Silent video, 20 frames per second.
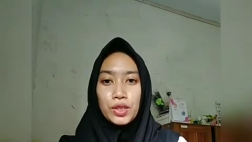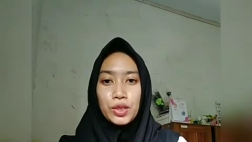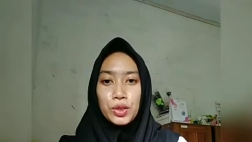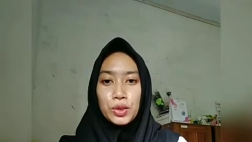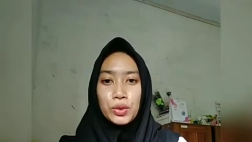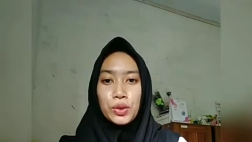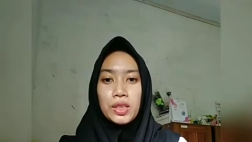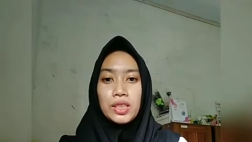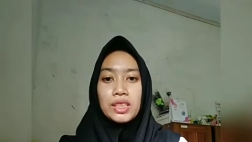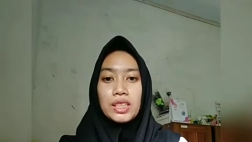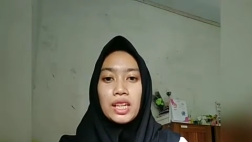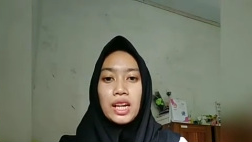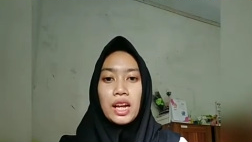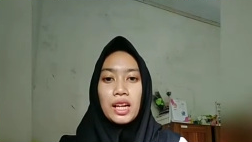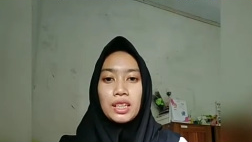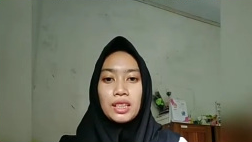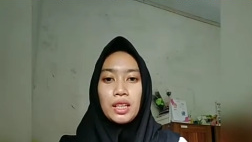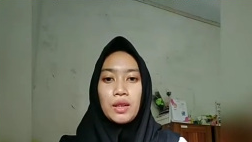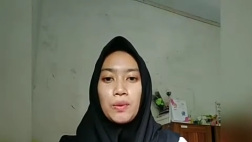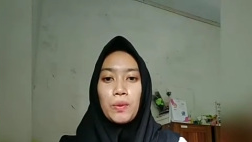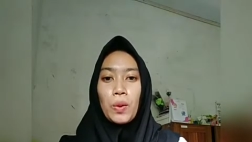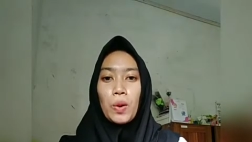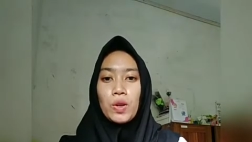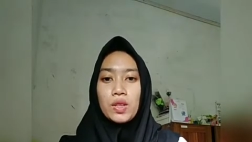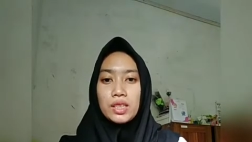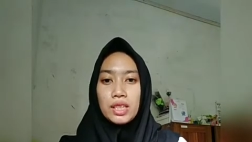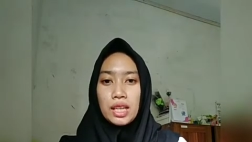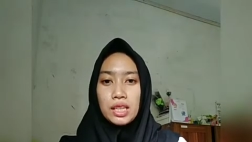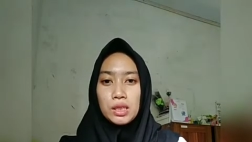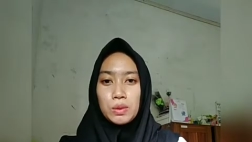to interactive
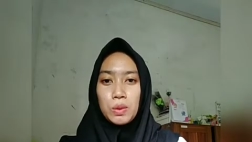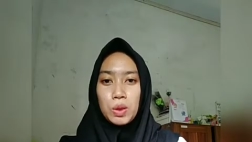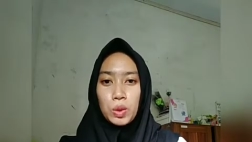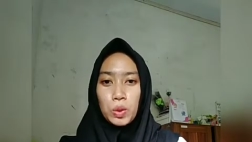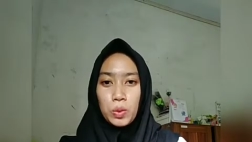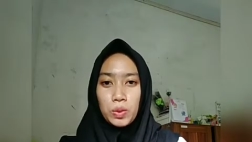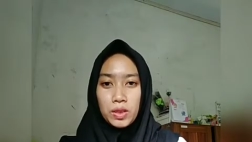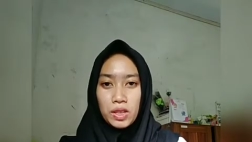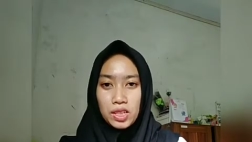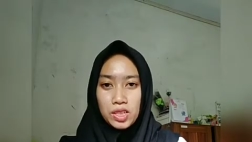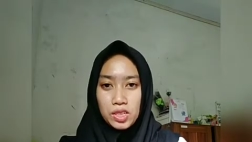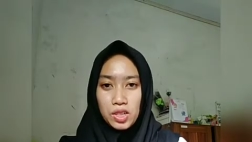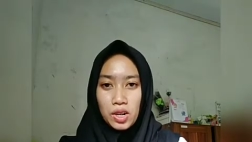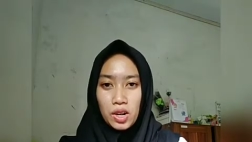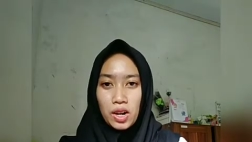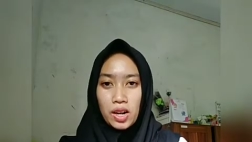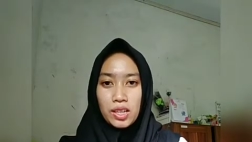process between teacher